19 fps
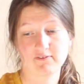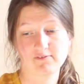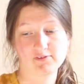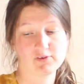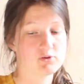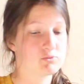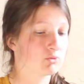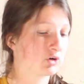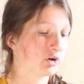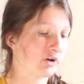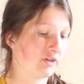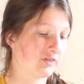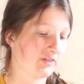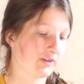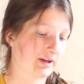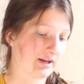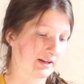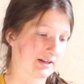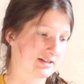a few more
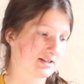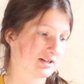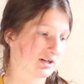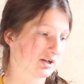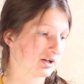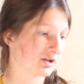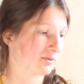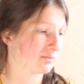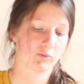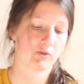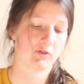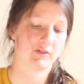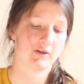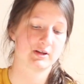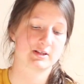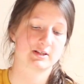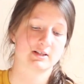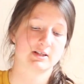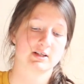things here.
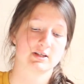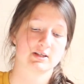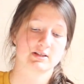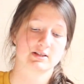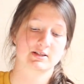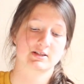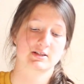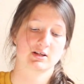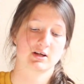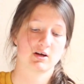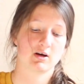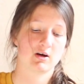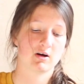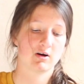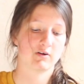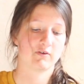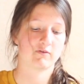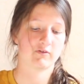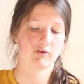This is
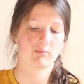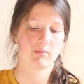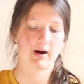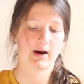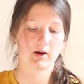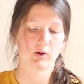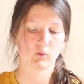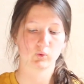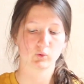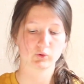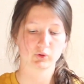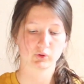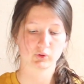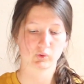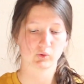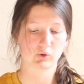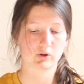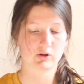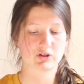for my older
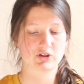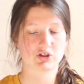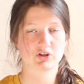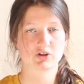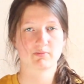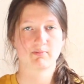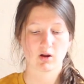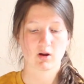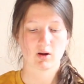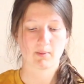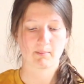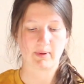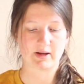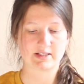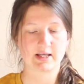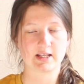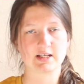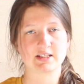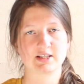horse, my
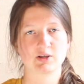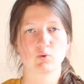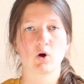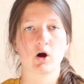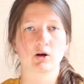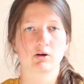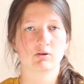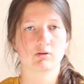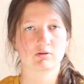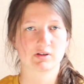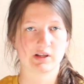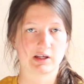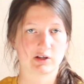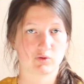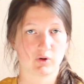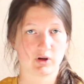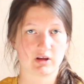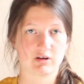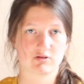Tennessee Walker, who's like
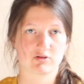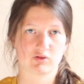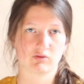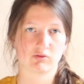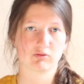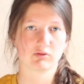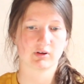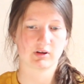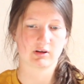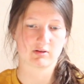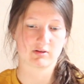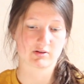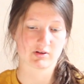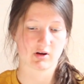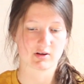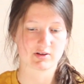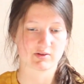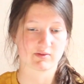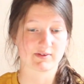20 years old and who's
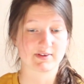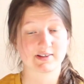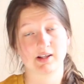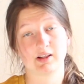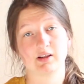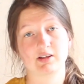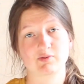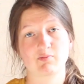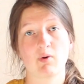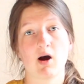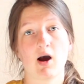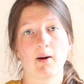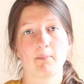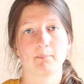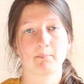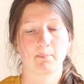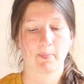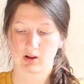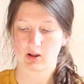also Stella's
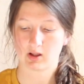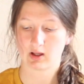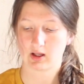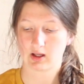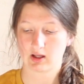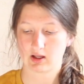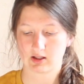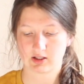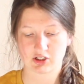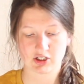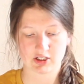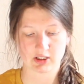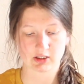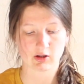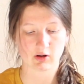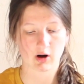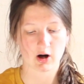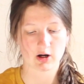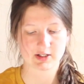mom. She's a
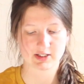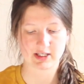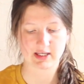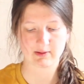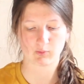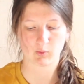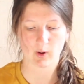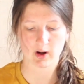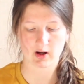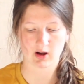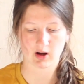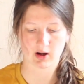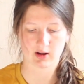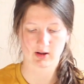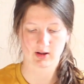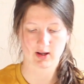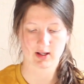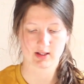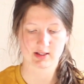little hard to keep weight on,
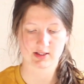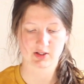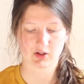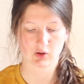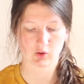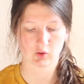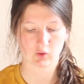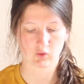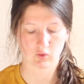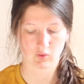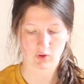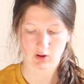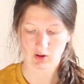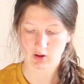and so